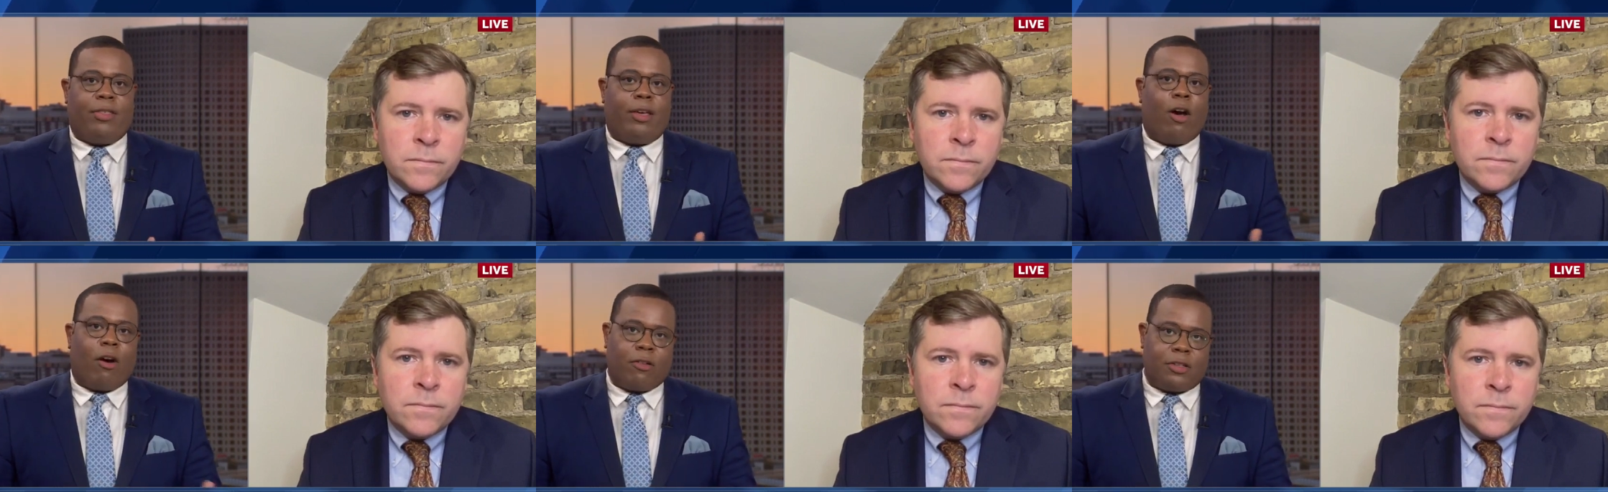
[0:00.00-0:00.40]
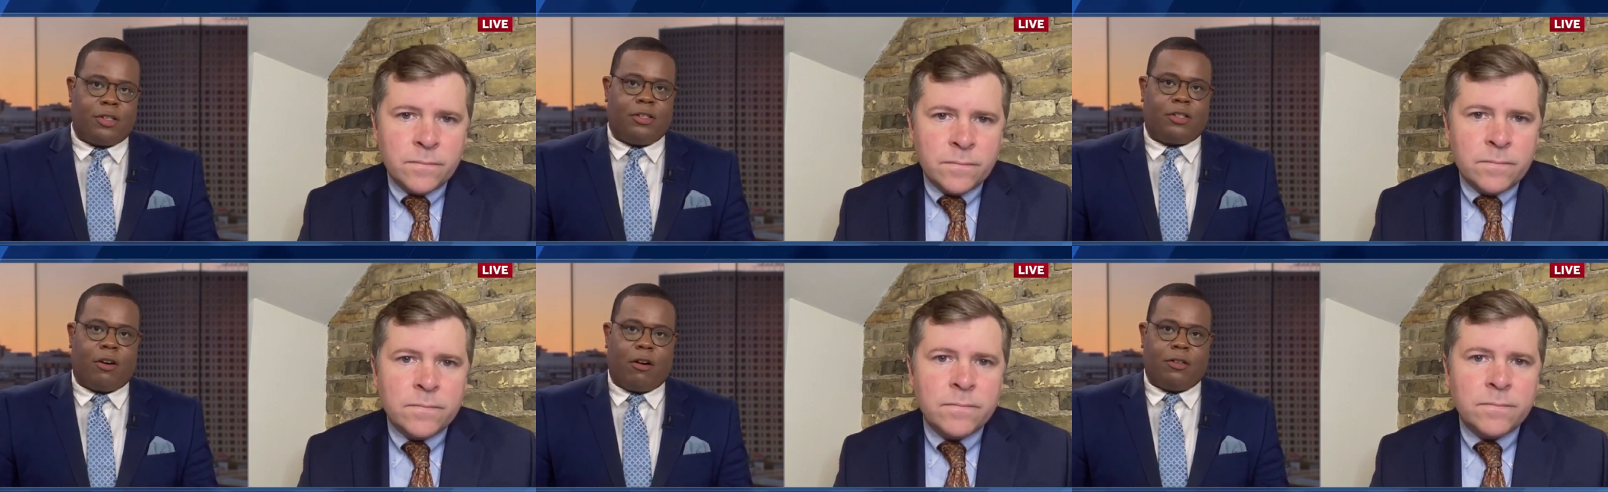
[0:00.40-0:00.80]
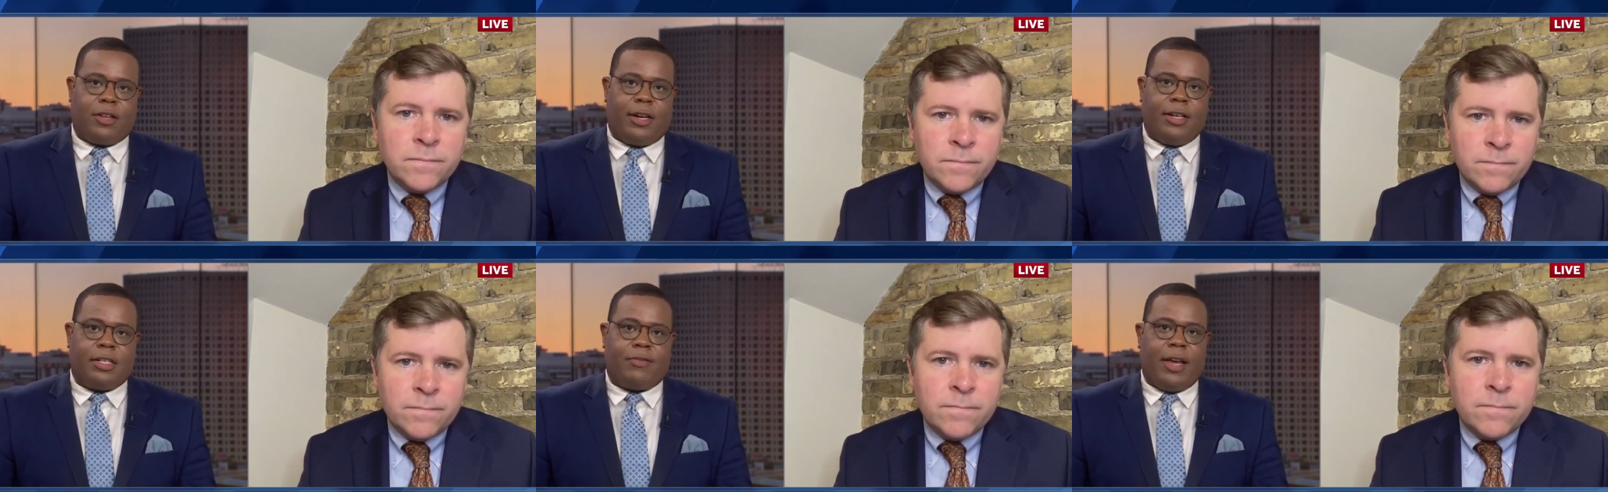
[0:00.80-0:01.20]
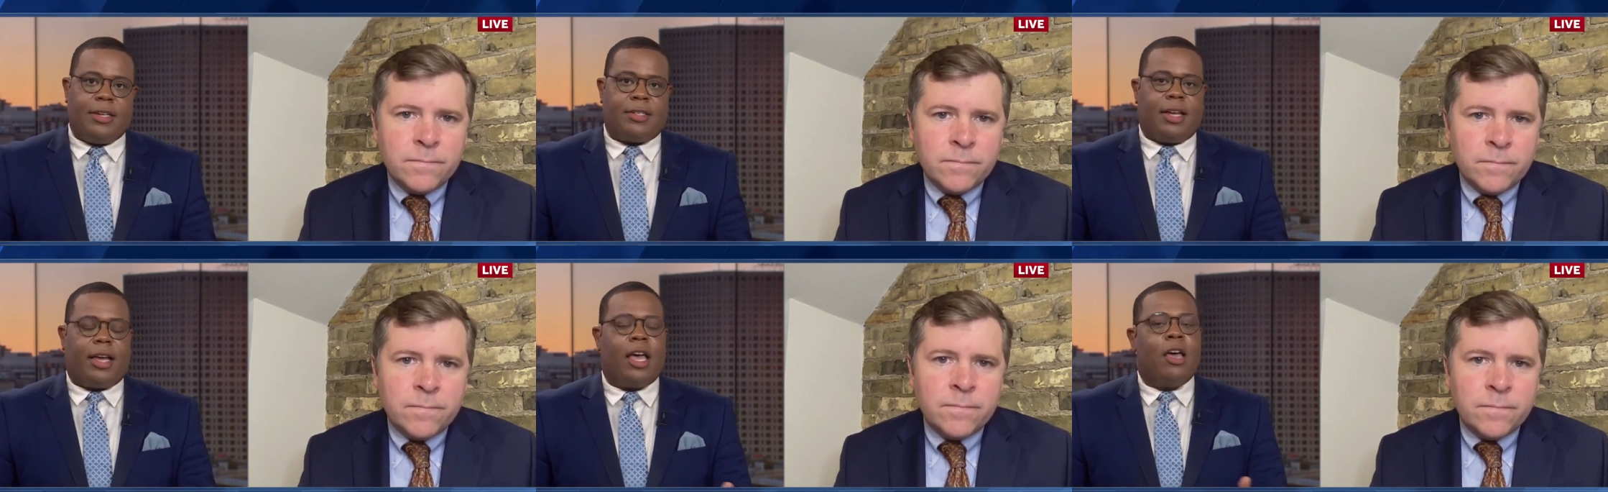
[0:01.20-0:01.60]
Speaker 1: the arson charge that he's
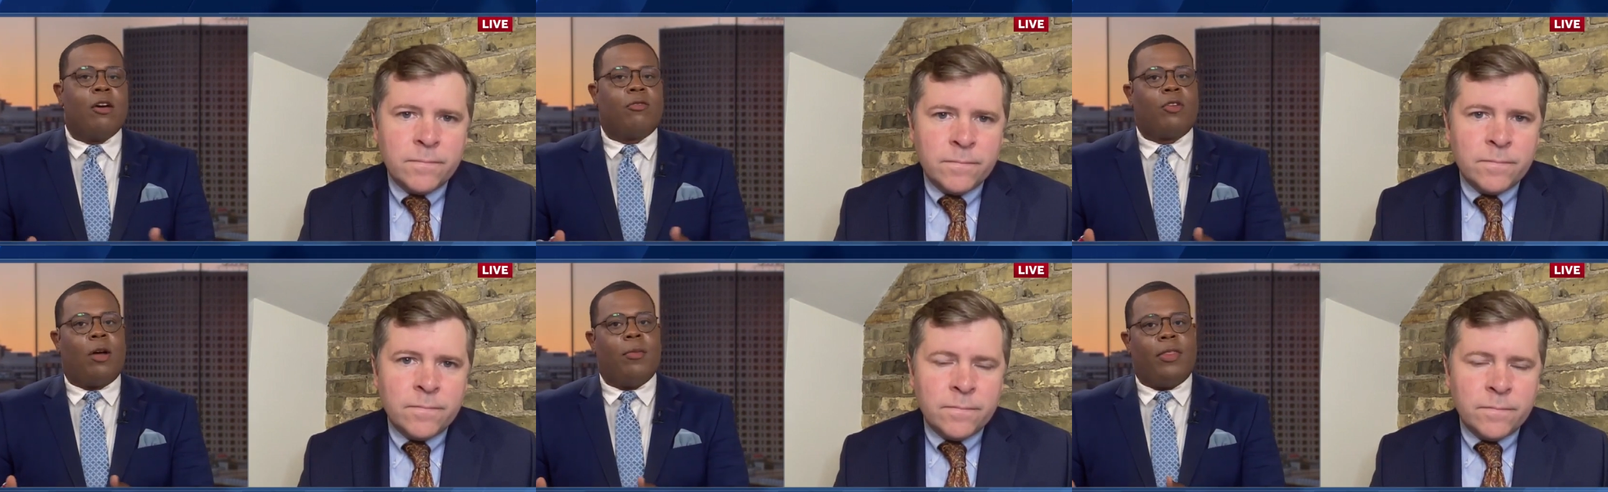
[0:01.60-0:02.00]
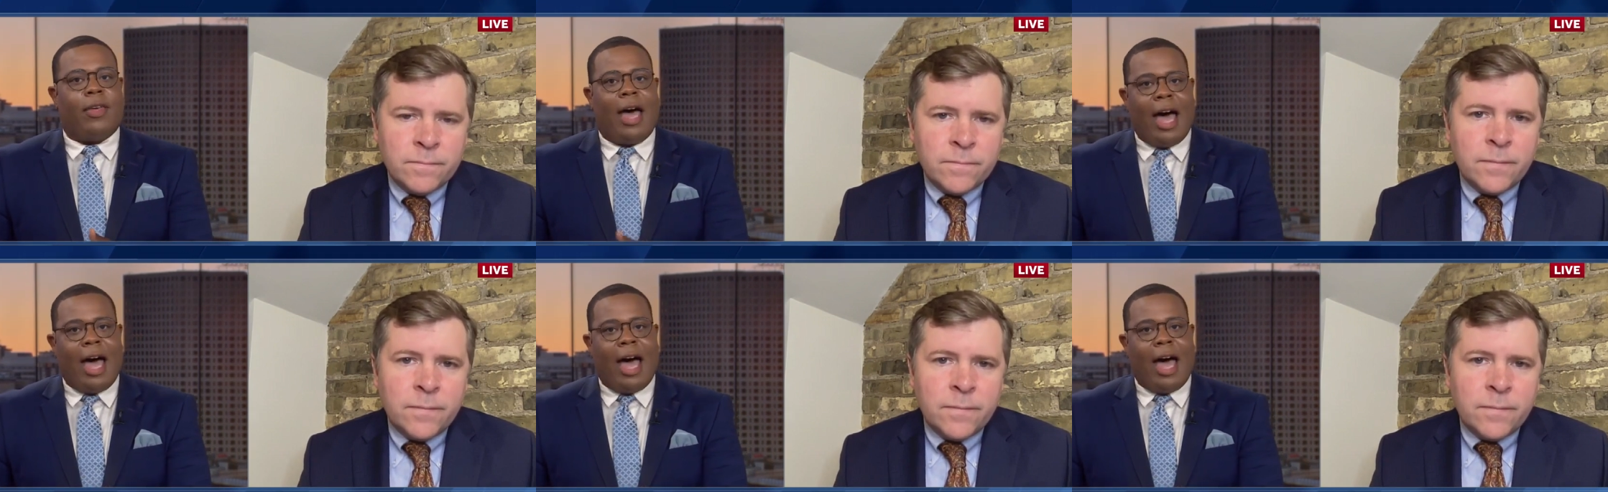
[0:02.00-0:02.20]
facing from the